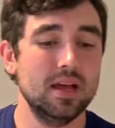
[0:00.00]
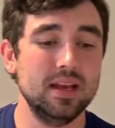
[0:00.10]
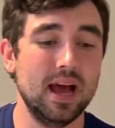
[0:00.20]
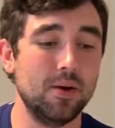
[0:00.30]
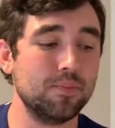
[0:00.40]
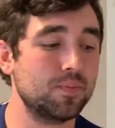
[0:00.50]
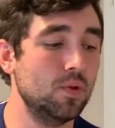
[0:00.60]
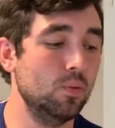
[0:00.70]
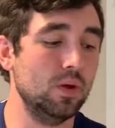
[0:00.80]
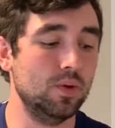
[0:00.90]
Now,
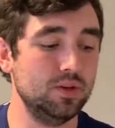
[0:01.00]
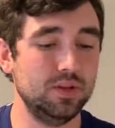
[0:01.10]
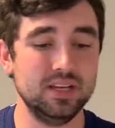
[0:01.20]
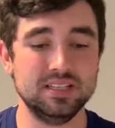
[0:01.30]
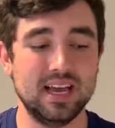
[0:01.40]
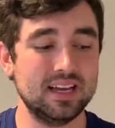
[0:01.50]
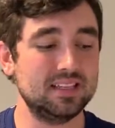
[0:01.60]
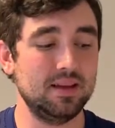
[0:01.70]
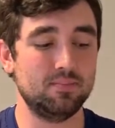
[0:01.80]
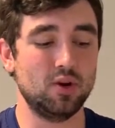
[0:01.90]
we want to do the exact
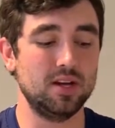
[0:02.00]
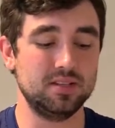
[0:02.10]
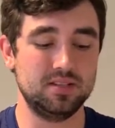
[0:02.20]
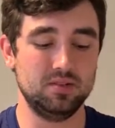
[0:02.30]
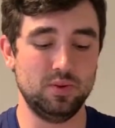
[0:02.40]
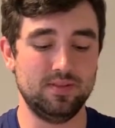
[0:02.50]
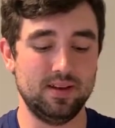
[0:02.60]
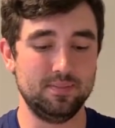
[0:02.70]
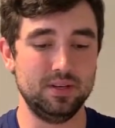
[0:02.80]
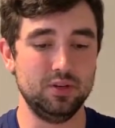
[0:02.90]
same processes we've
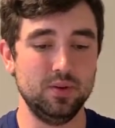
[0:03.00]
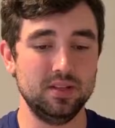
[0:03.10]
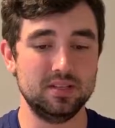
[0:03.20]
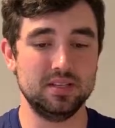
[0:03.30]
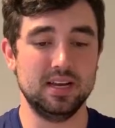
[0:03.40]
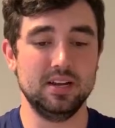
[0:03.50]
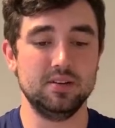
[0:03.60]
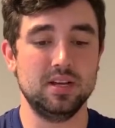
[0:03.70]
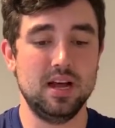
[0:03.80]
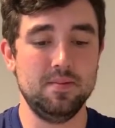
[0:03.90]
been doing this entire
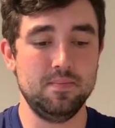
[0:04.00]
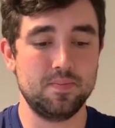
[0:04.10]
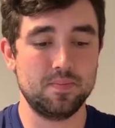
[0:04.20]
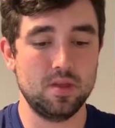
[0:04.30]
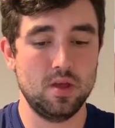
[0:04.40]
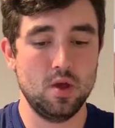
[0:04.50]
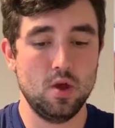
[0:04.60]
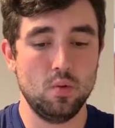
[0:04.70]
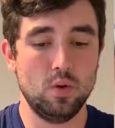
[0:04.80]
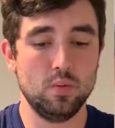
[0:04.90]
time.
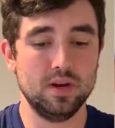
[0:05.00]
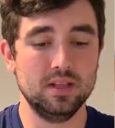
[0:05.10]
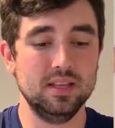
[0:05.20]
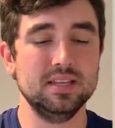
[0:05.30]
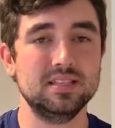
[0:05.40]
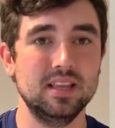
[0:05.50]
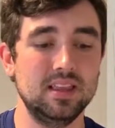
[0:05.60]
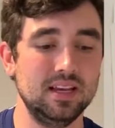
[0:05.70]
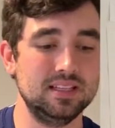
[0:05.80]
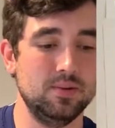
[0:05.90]
We want to list the
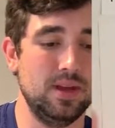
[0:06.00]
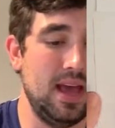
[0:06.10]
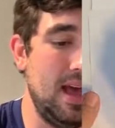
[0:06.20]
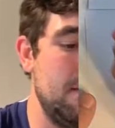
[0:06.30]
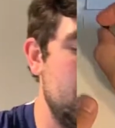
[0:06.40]
things that we have.